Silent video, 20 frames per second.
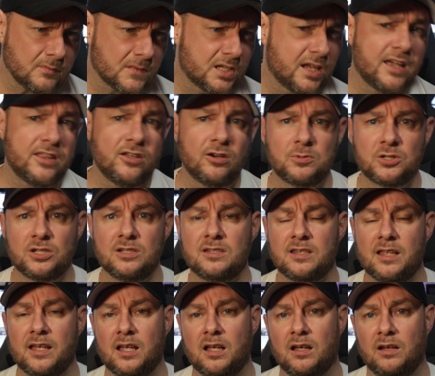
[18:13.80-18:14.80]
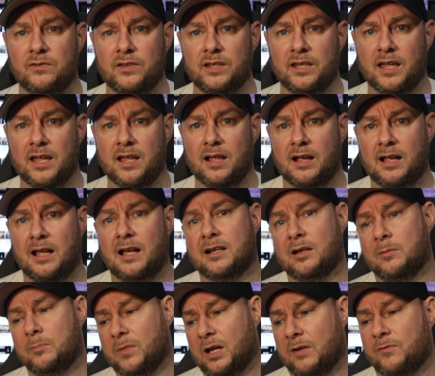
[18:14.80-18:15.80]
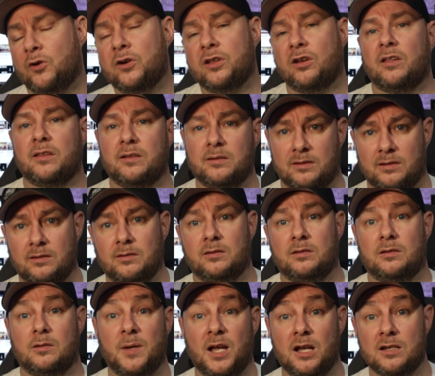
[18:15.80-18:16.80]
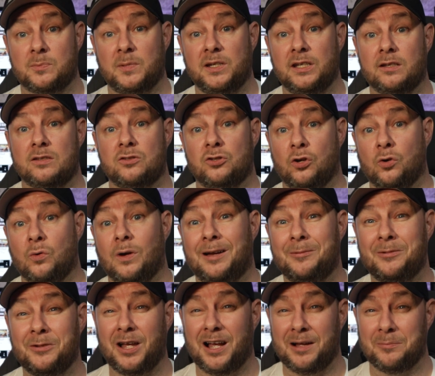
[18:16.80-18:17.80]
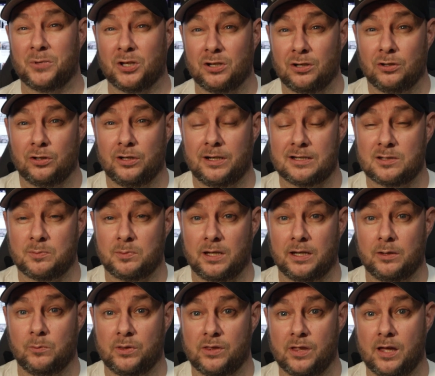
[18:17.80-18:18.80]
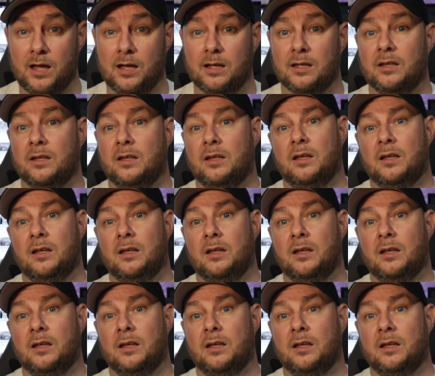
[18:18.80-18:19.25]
yeah, the options there for the I've already got the bark speeder, so I'm going to learn how to play with that.